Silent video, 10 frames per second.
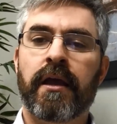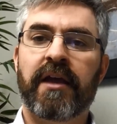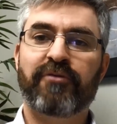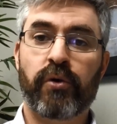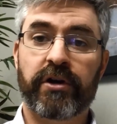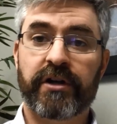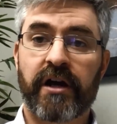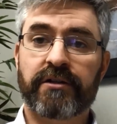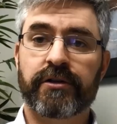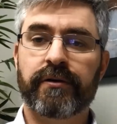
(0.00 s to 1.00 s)
If you're a
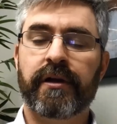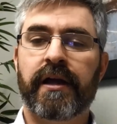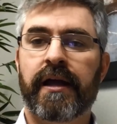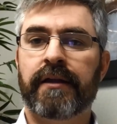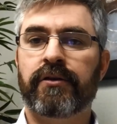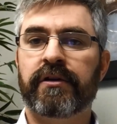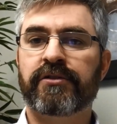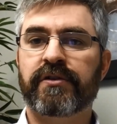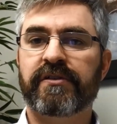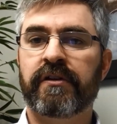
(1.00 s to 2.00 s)
doctor and you're
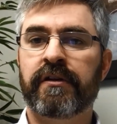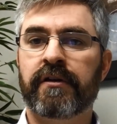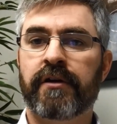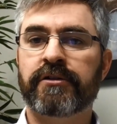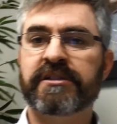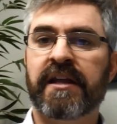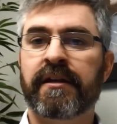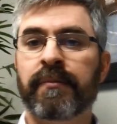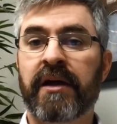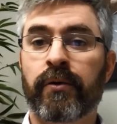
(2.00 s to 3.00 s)
interested in
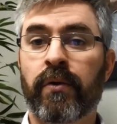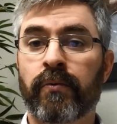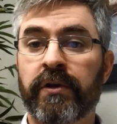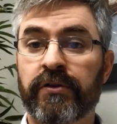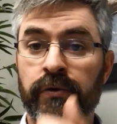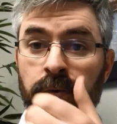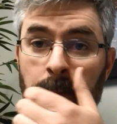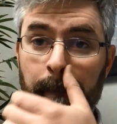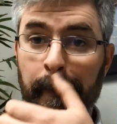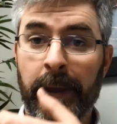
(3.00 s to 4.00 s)
understanding better what we
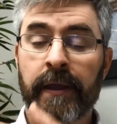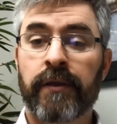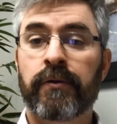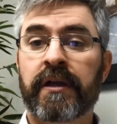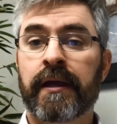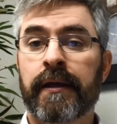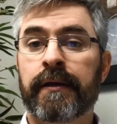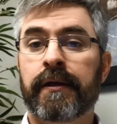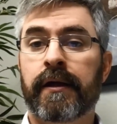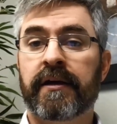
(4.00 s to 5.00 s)
do, you
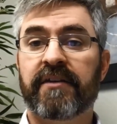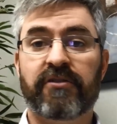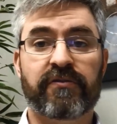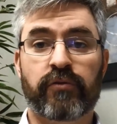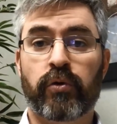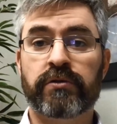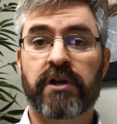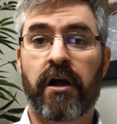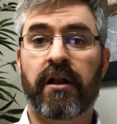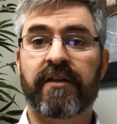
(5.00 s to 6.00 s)
can give us a phone
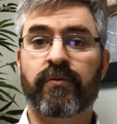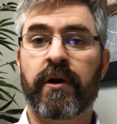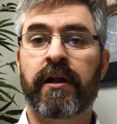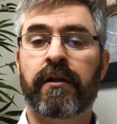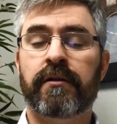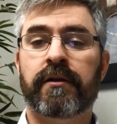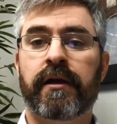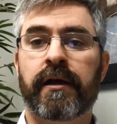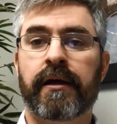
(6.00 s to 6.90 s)
call as well.